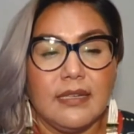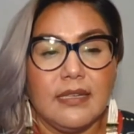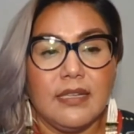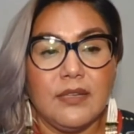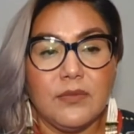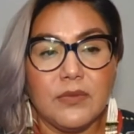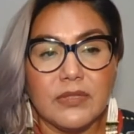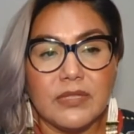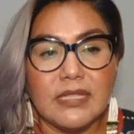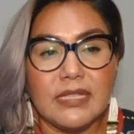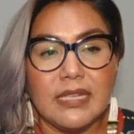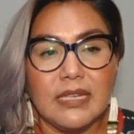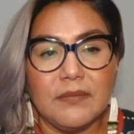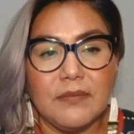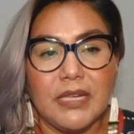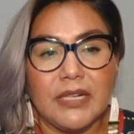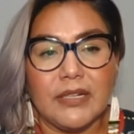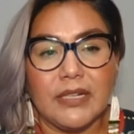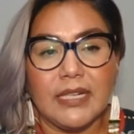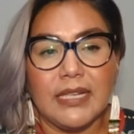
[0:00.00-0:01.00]
You will see
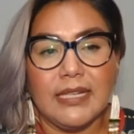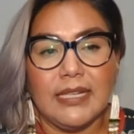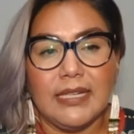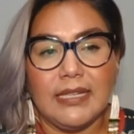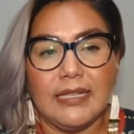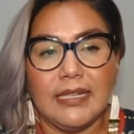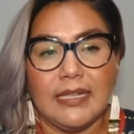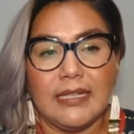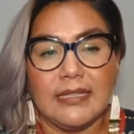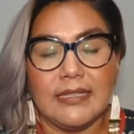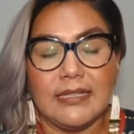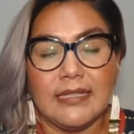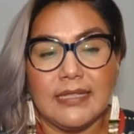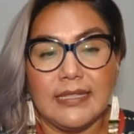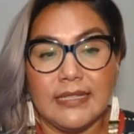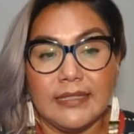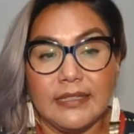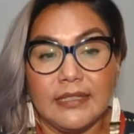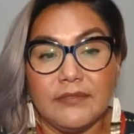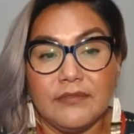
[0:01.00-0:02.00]
American Indians
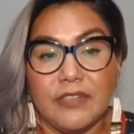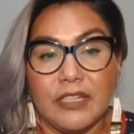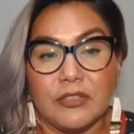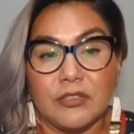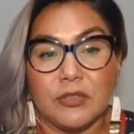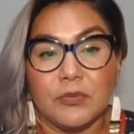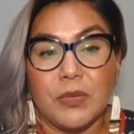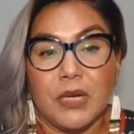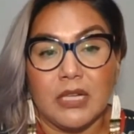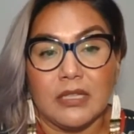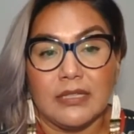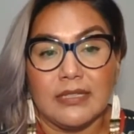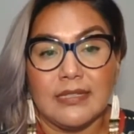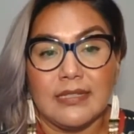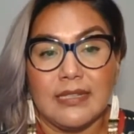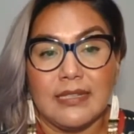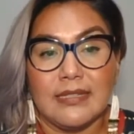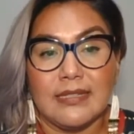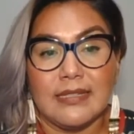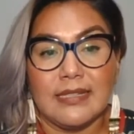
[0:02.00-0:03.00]
still in federal
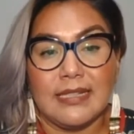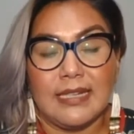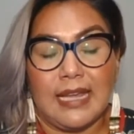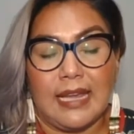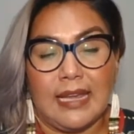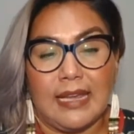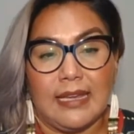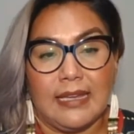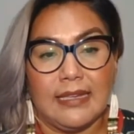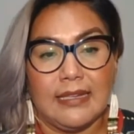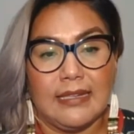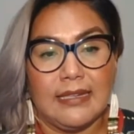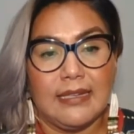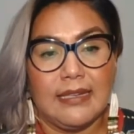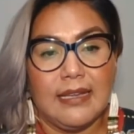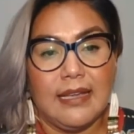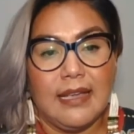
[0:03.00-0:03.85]
policies today.